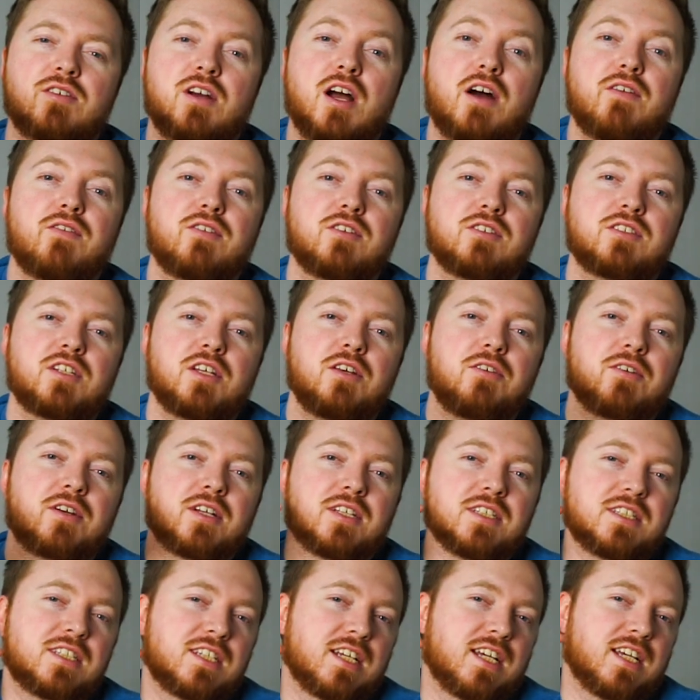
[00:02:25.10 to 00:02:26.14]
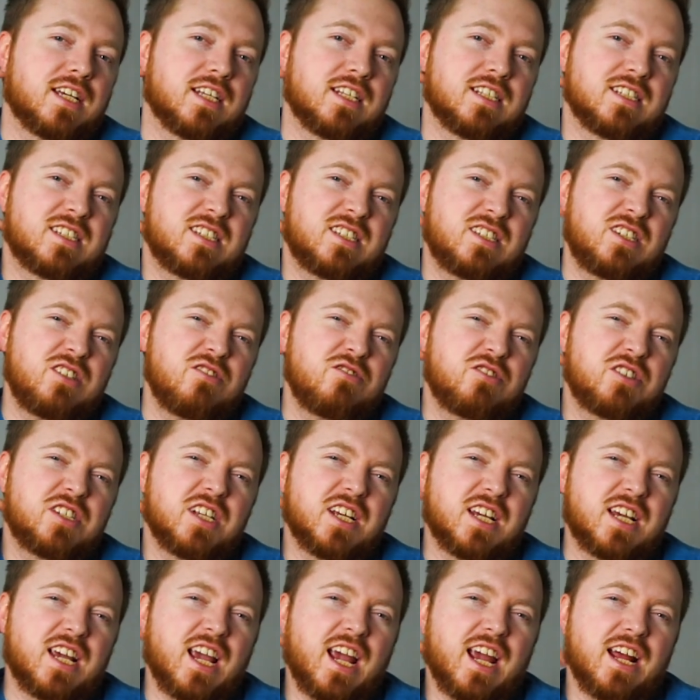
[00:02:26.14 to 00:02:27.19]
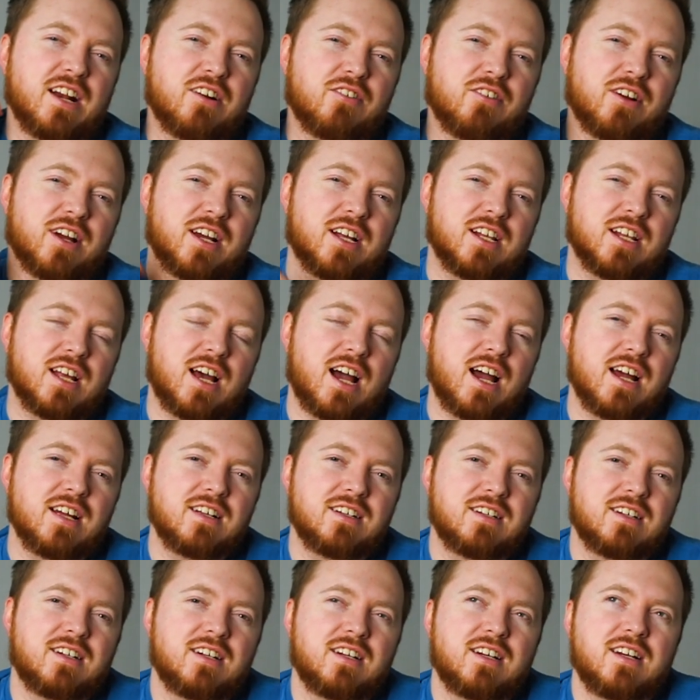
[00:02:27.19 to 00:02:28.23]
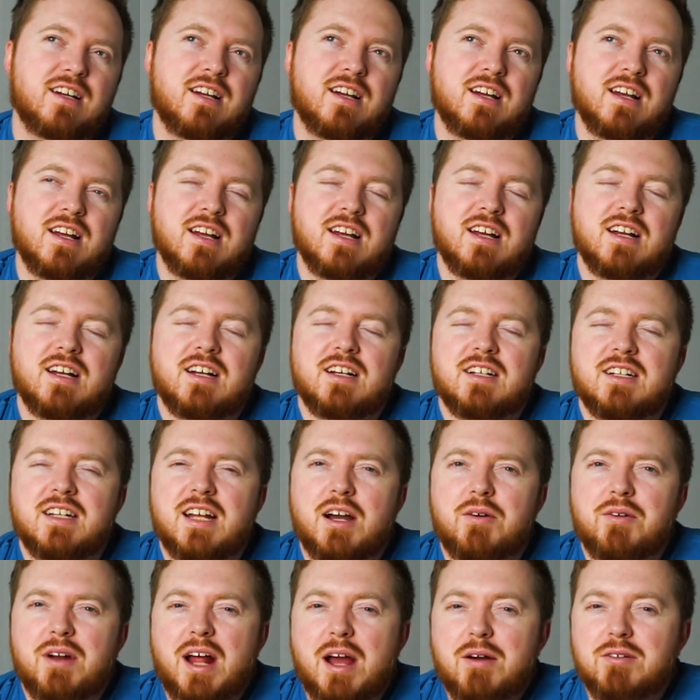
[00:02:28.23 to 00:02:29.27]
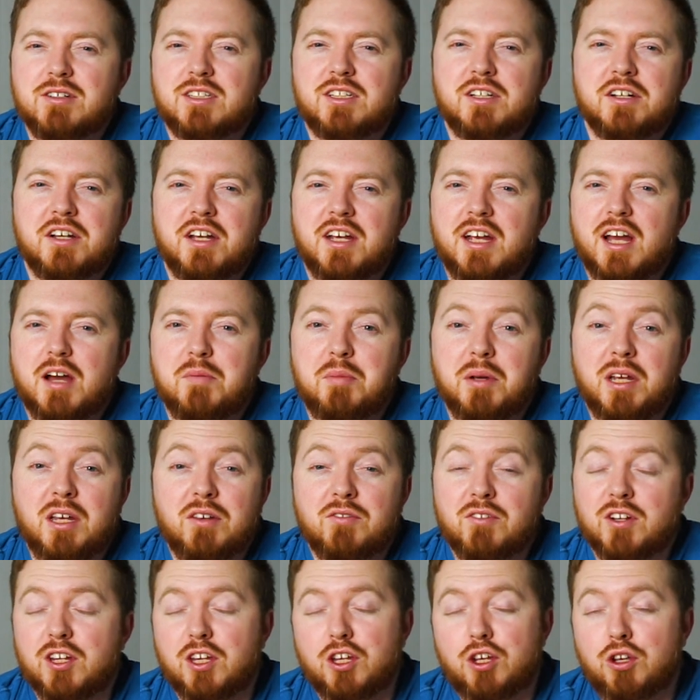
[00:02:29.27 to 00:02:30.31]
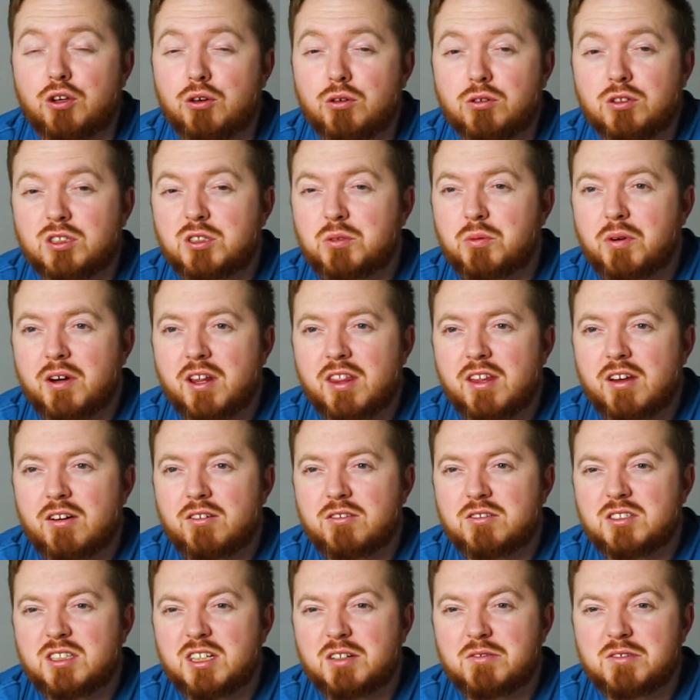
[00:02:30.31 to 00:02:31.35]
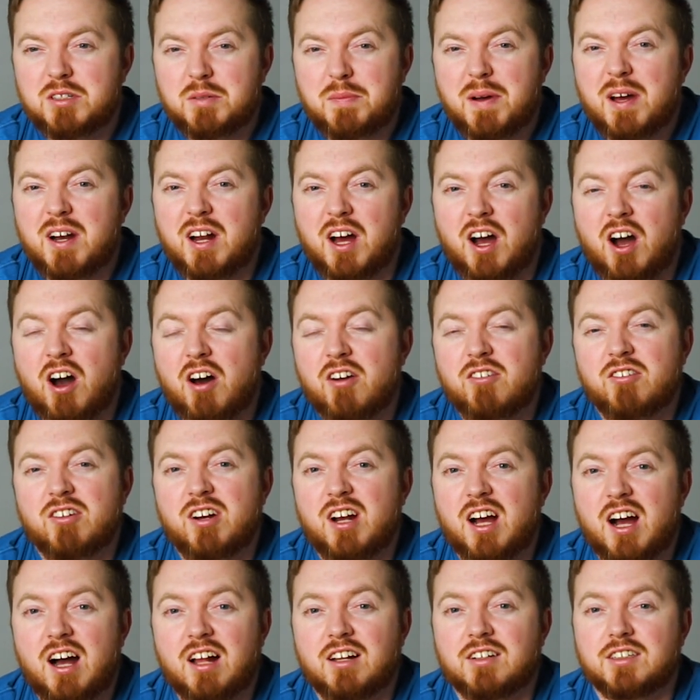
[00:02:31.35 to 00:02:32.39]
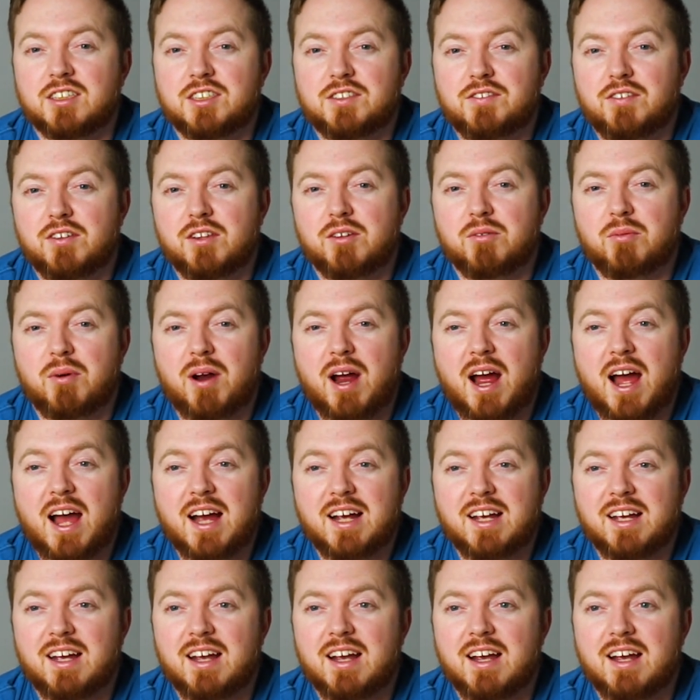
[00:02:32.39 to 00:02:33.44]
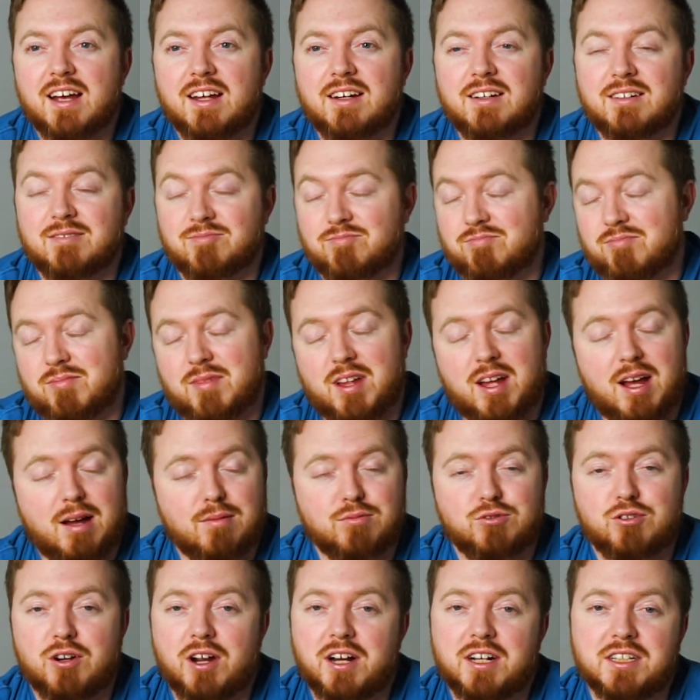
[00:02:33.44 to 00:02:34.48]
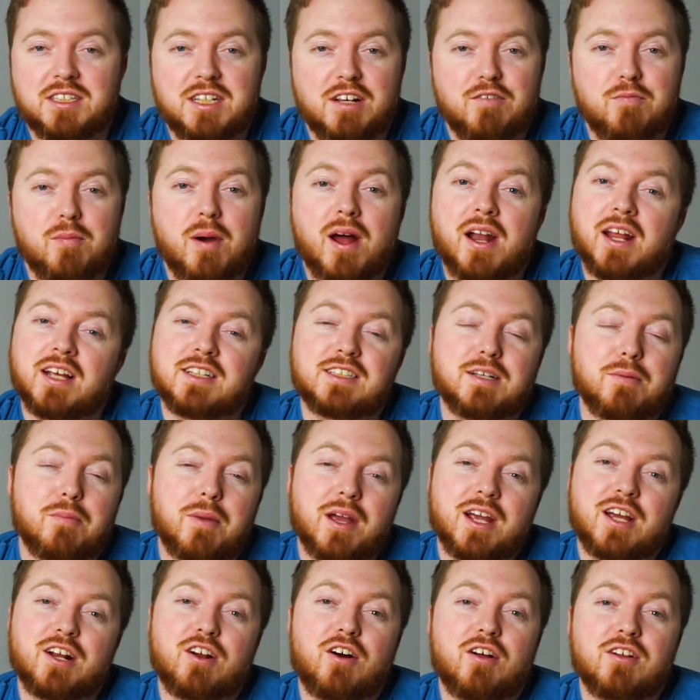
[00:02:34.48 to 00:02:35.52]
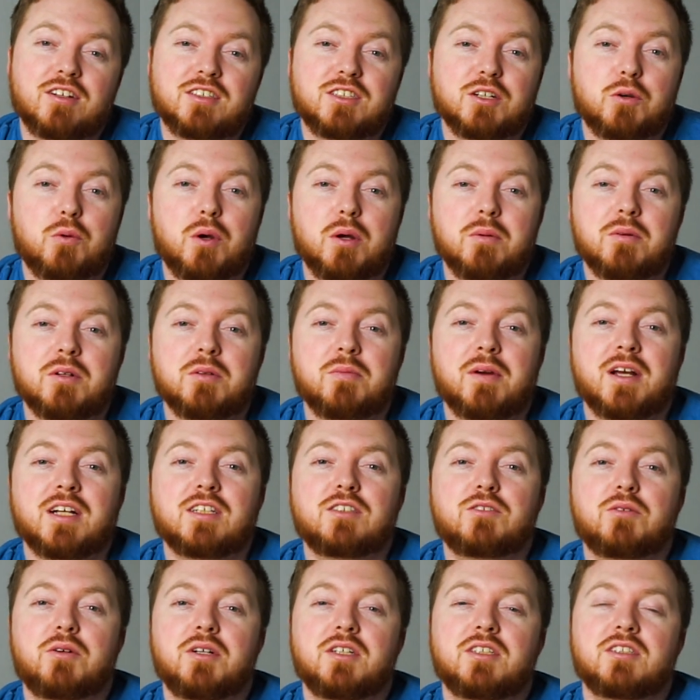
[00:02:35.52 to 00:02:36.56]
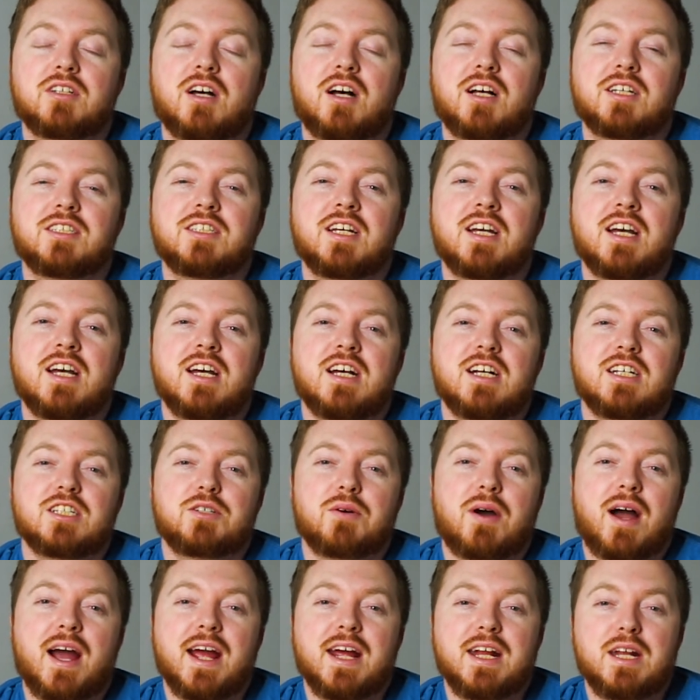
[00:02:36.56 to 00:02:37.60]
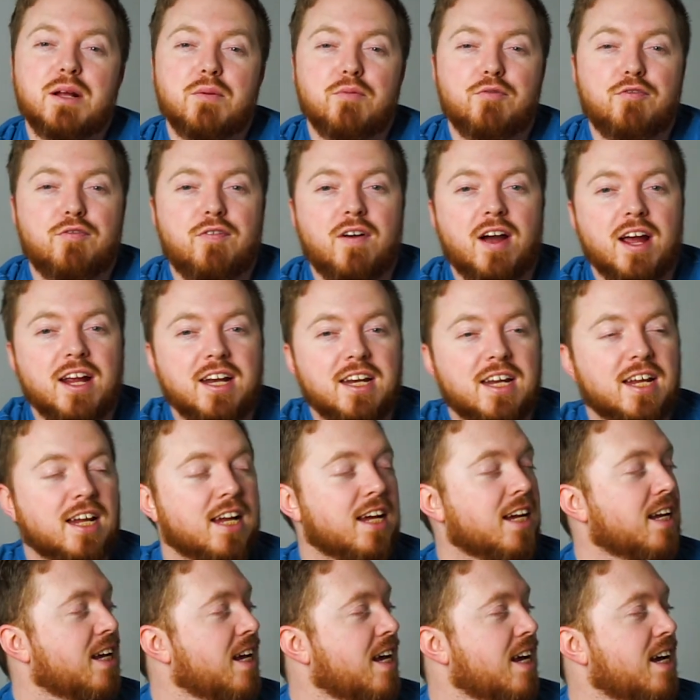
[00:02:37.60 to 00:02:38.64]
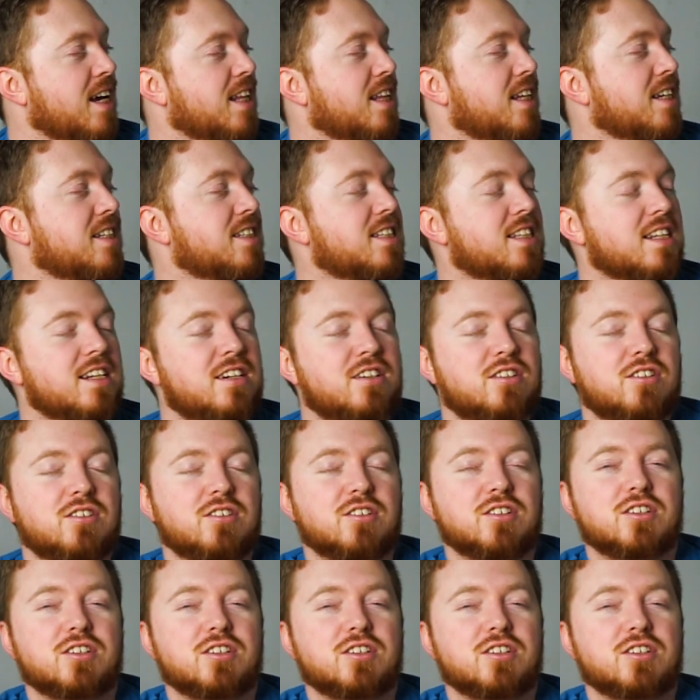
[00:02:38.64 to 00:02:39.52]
covers that you can see, and it's used in catering a lot. Now, when I was looking up even used one of those, it was about $100 for the rack, and I'm trying to save money because I'm making all this equipment to make soy sauce. So I ended up finding this little